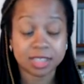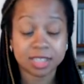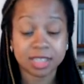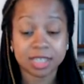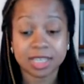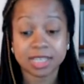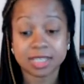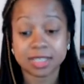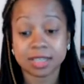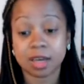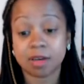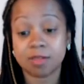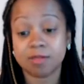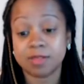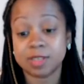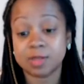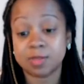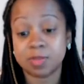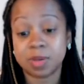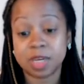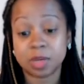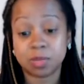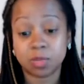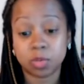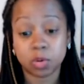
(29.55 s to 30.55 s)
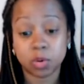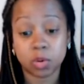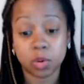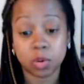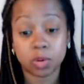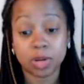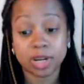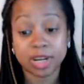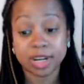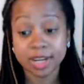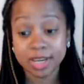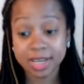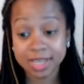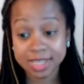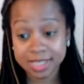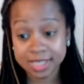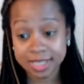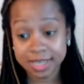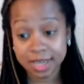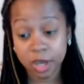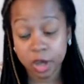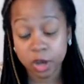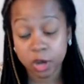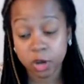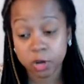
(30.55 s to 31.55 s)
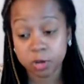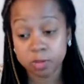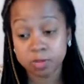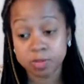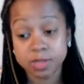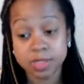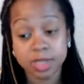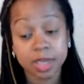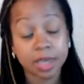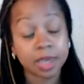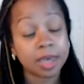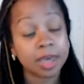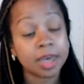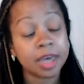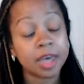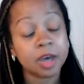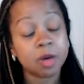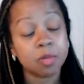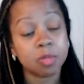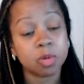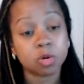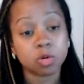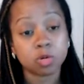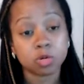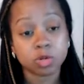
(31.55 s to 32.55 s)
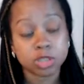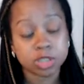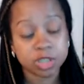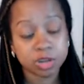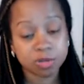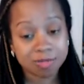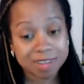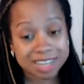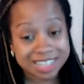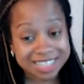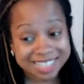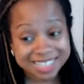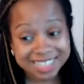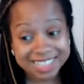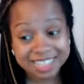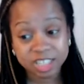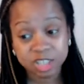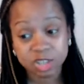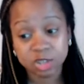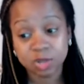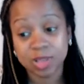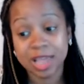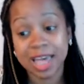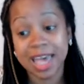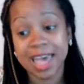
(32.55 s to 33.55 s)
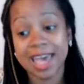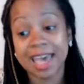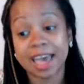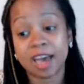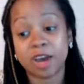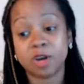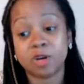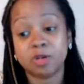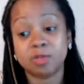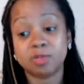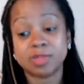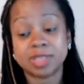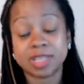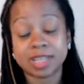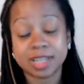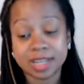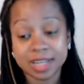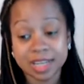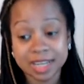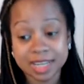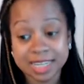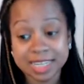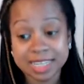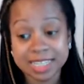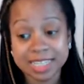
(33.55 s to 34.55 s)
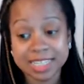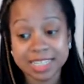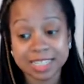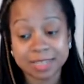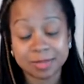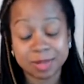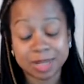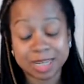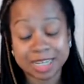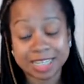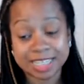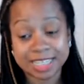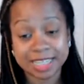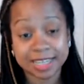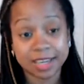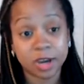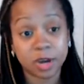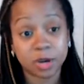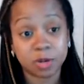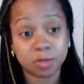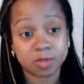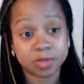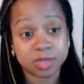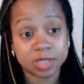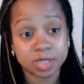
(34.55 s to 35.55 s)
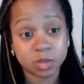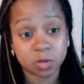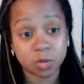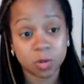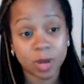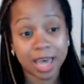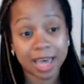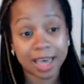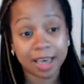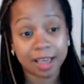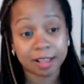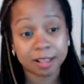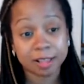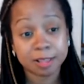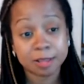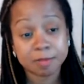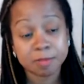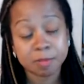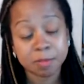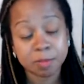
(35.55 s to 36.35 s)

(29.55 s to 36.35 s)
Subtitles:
So this covers people who are in nursing homes, but also residential care homes and learning disability homes as well.